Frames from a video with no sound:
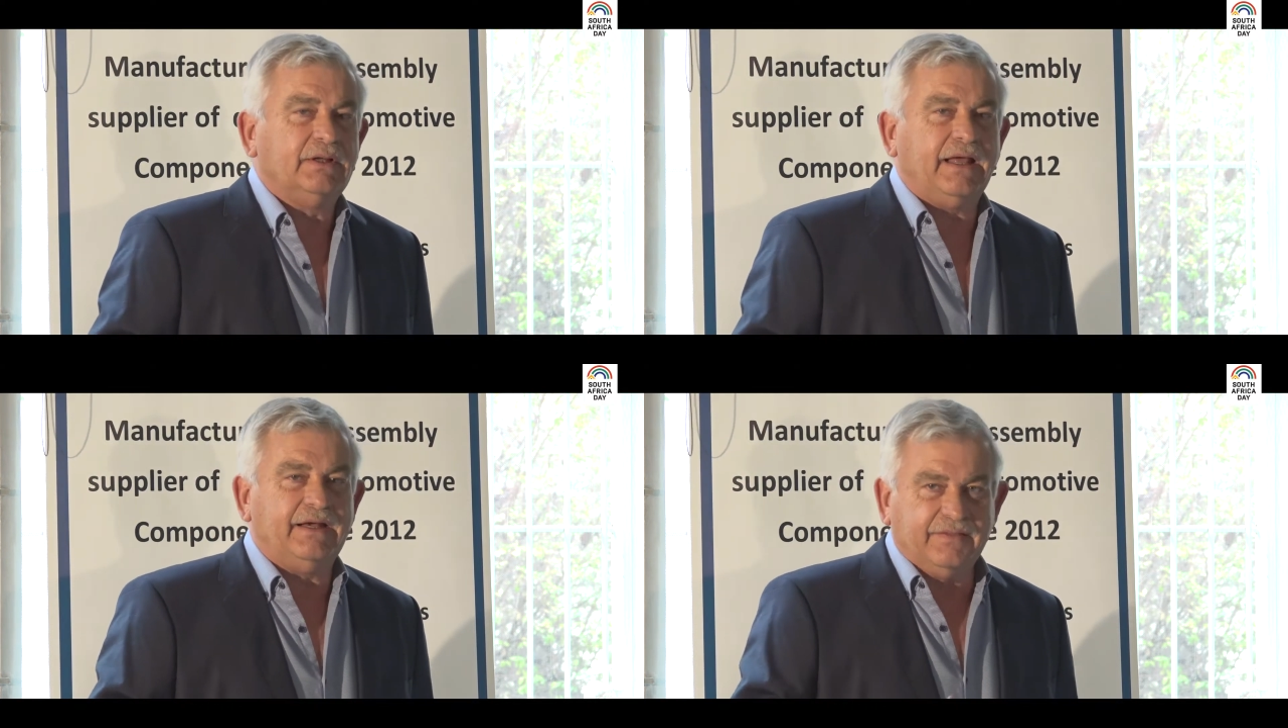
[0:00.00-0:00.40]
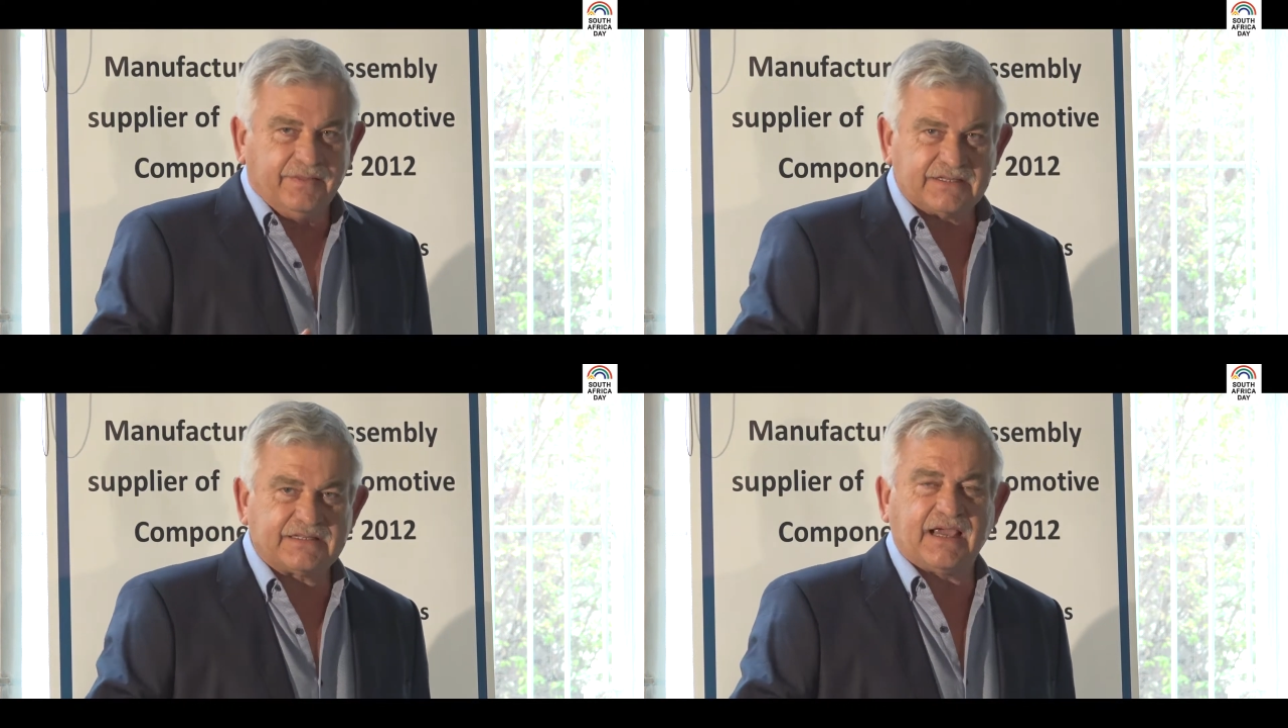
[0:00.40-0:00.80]
and in
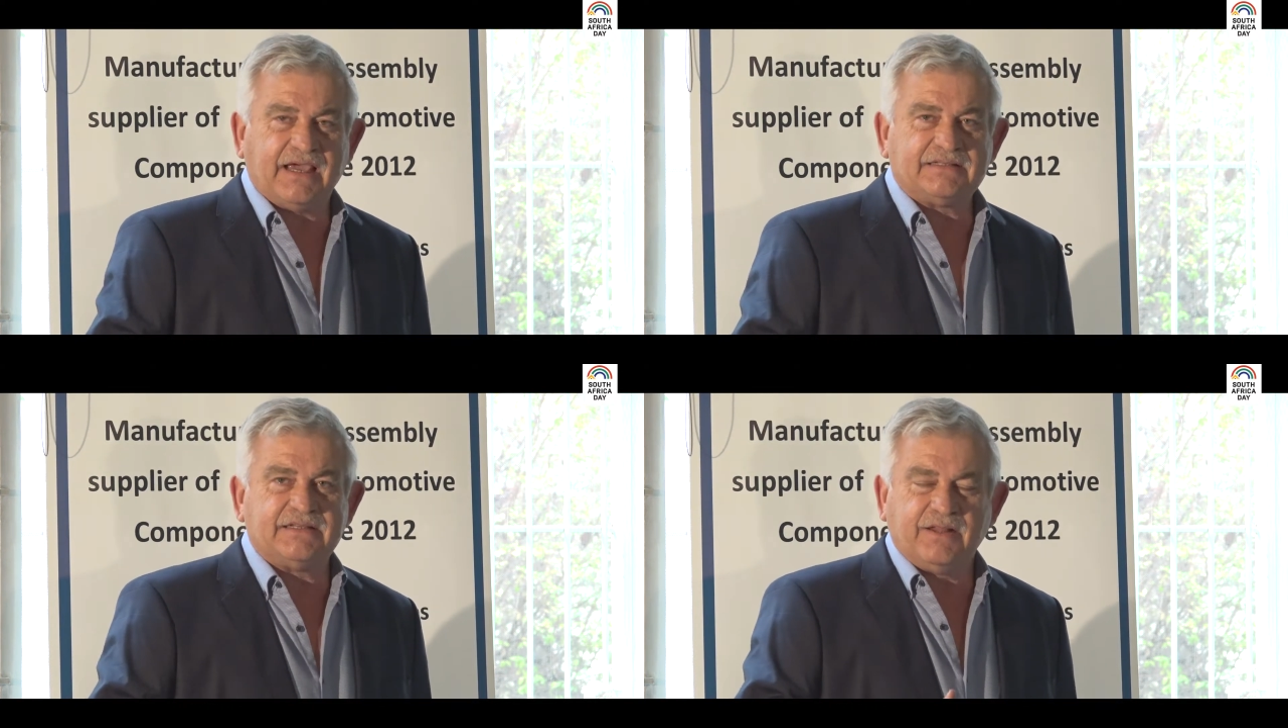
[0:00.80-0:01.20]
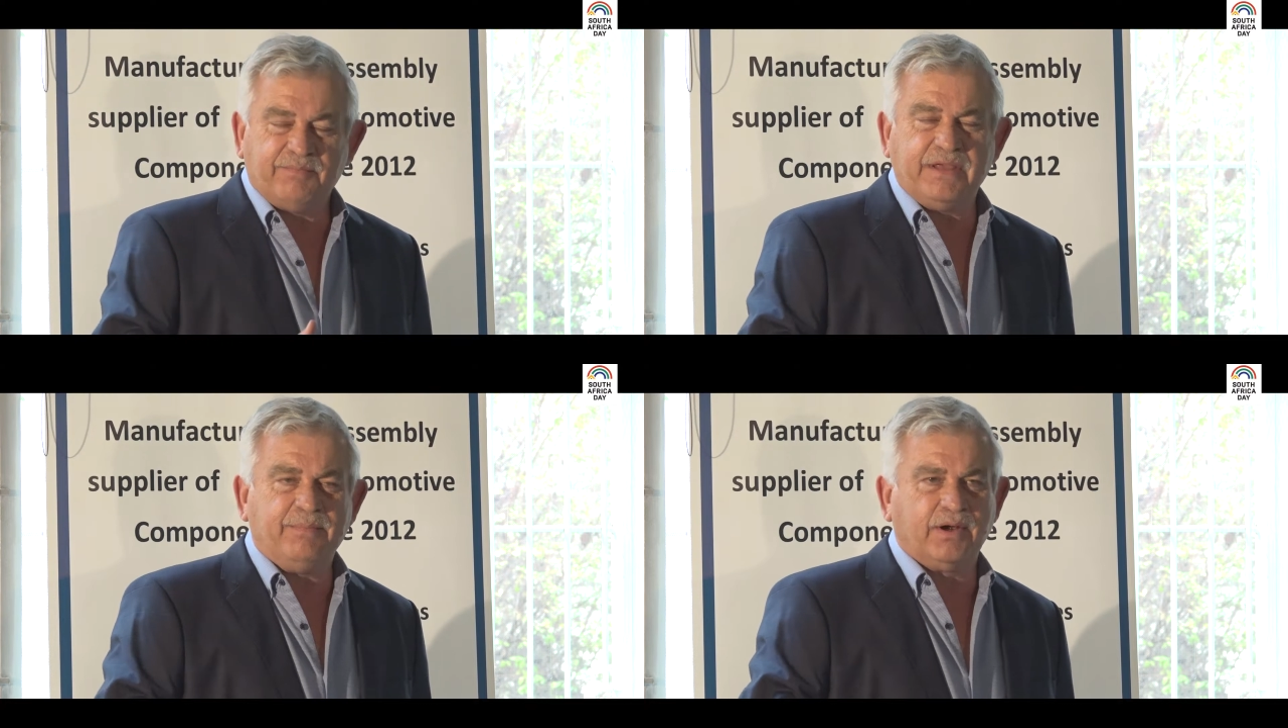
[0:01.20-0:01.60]
this case, in the
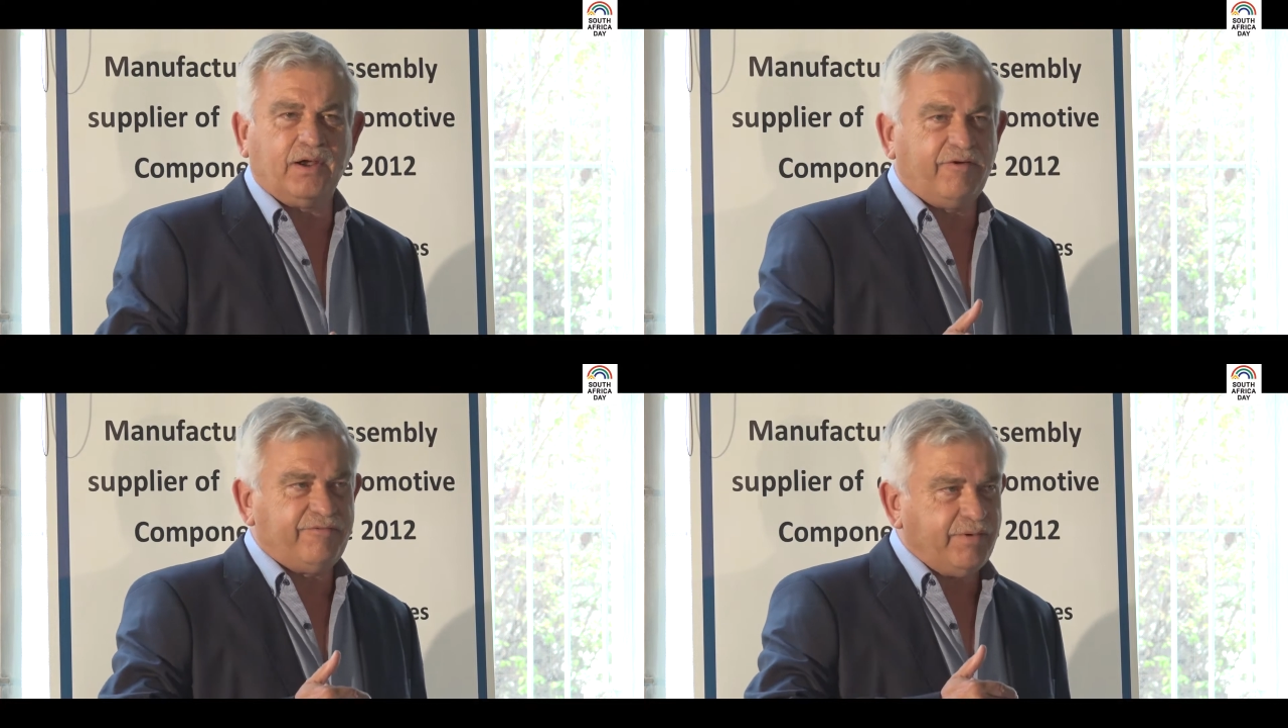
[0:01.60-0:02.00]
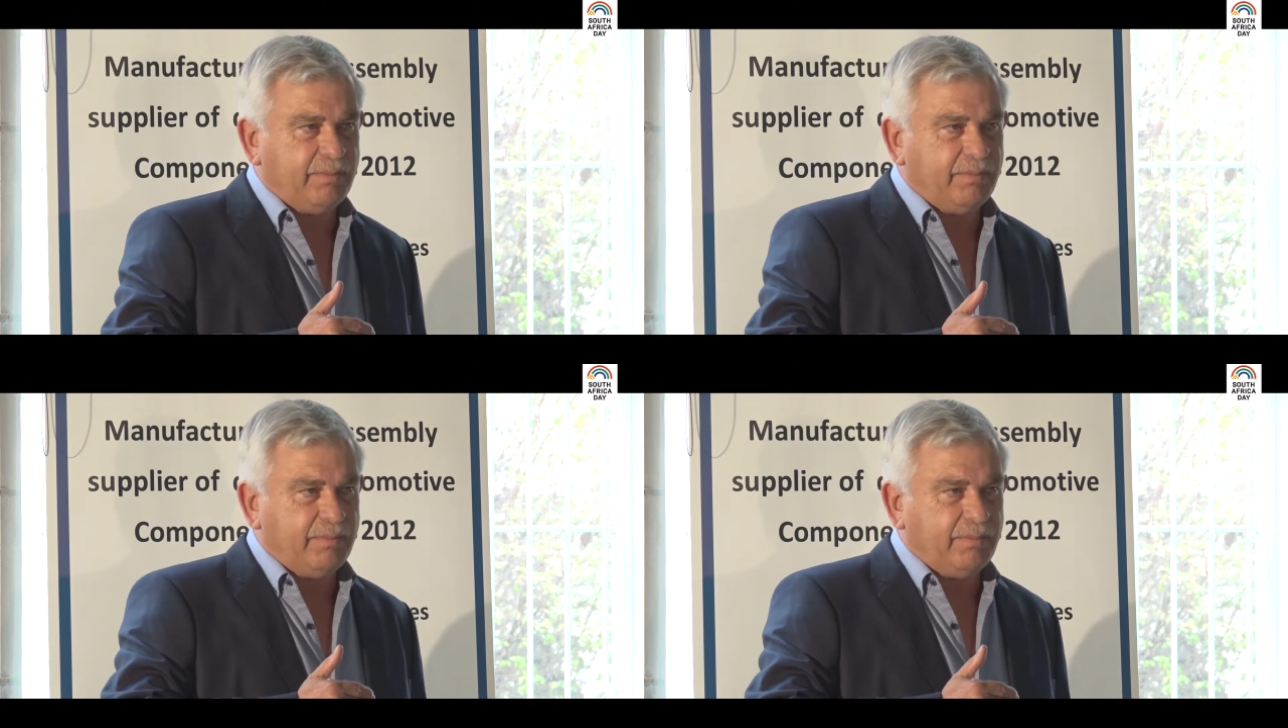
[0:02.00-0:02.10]
people of